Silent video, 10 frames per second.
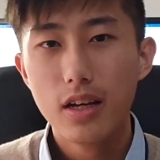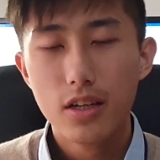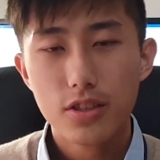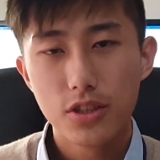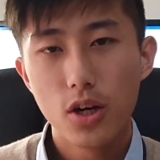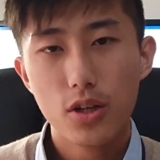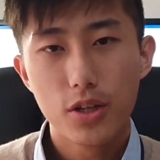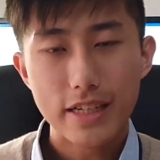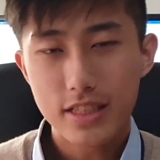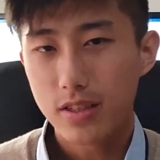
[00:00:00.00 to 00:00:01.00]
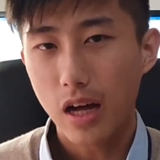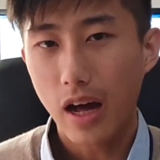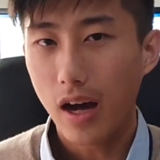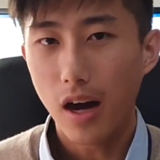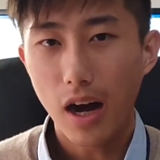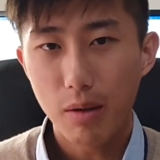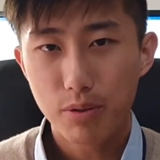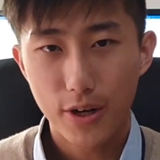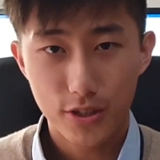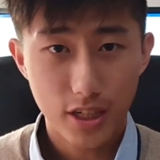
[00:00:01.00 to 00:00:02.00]
So the reason that I
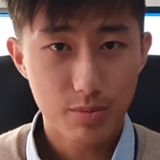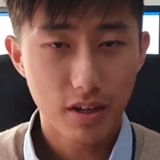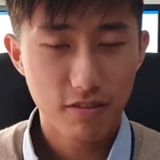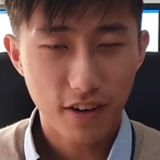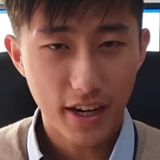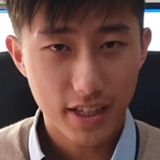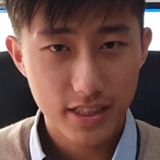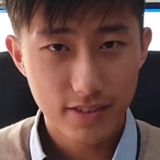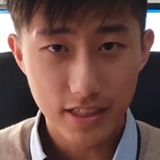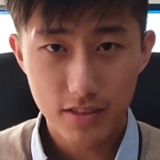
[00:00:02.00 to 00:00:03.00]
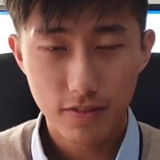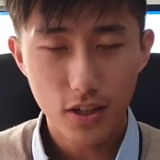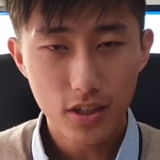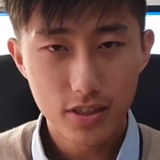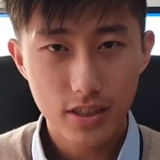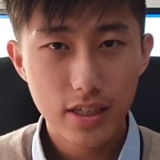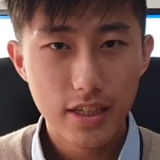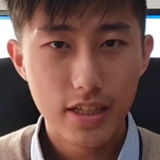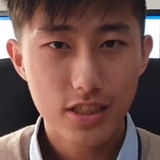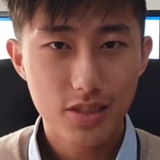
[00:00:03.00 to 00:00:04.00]
prioritize my fun activities first
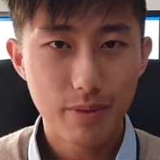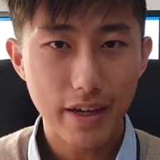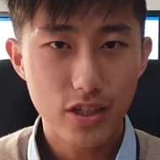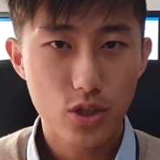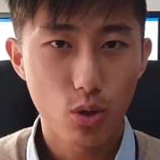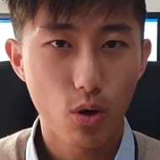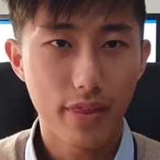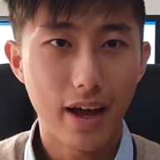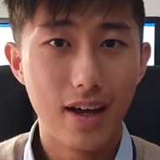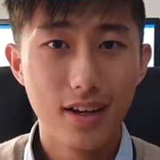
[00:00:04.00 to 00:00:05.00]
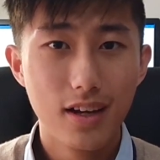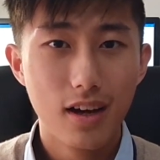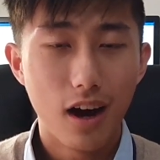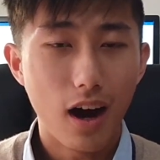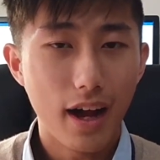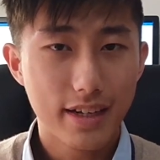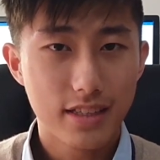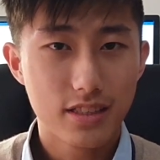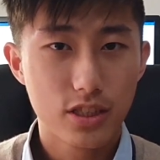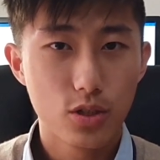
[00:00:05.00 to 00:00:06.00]
is to make sure that I
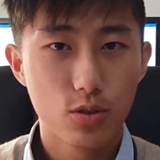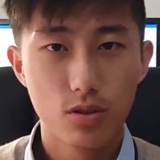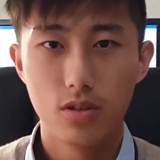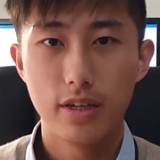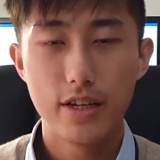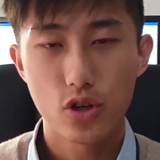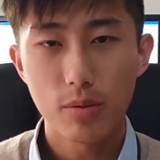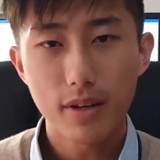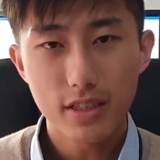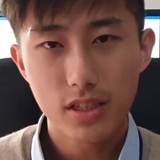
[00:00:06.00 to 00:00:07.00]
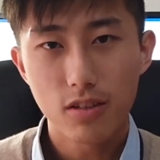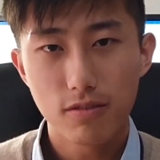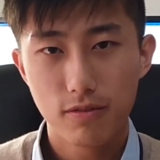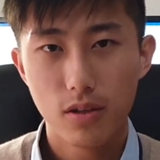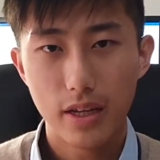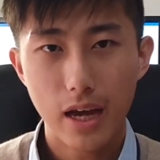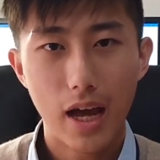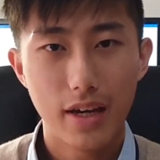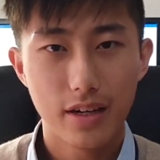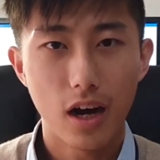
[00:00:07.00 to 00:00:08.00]
can still enjoy myself.
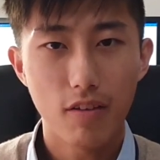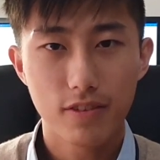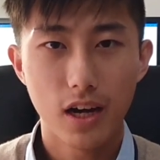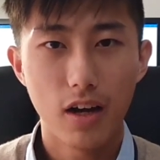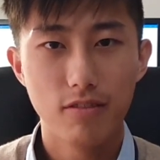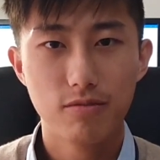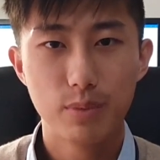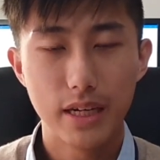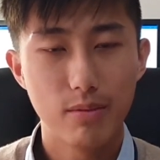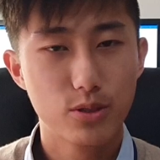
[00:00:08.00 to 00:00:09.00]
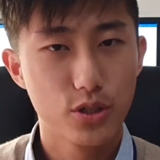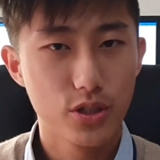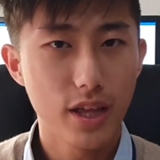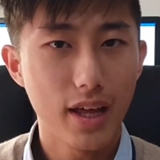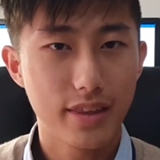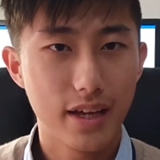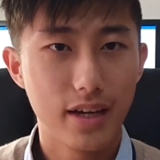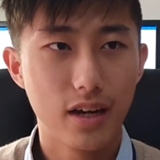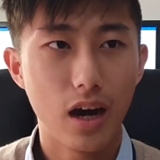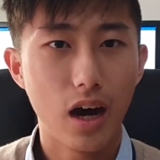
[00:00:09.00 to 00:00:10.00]
And after I've been able to do that,
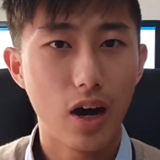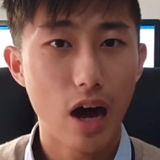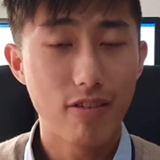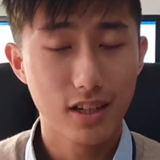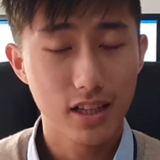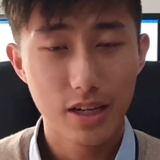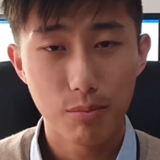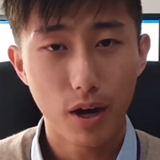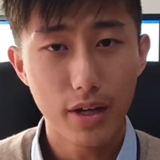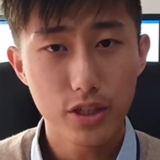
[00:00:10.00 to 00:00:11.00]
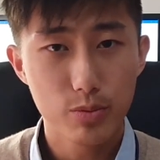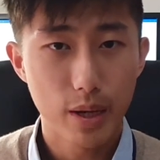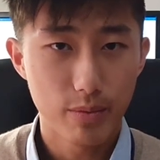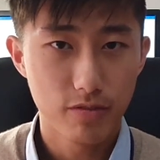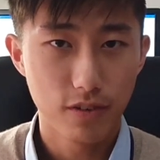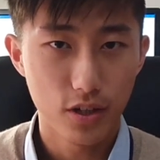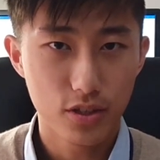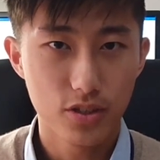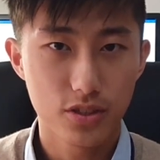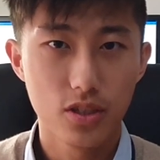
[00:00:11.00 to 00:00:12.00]
then I'll have a clear mind to be able to
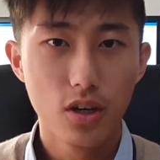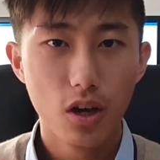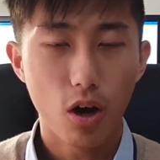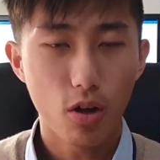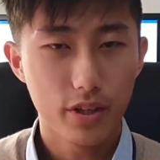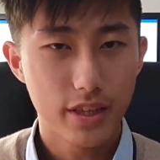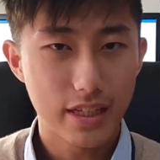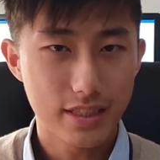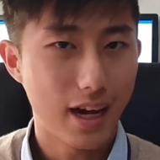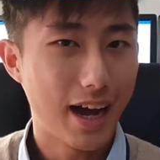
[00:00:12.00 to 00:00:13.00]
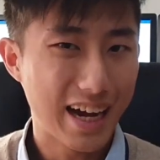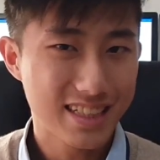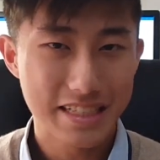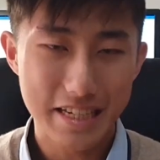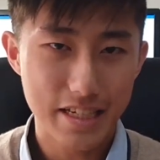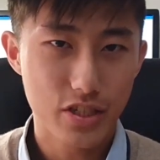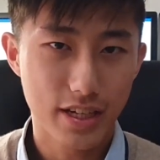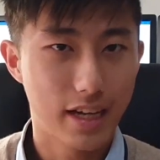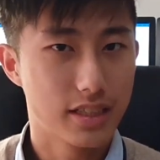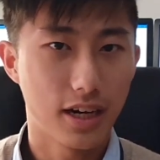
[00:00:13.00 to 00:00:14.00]
focus on the things that I actually need to
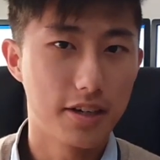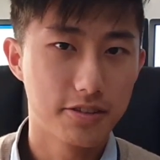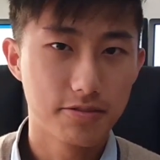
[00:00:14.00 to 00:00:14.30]
get done.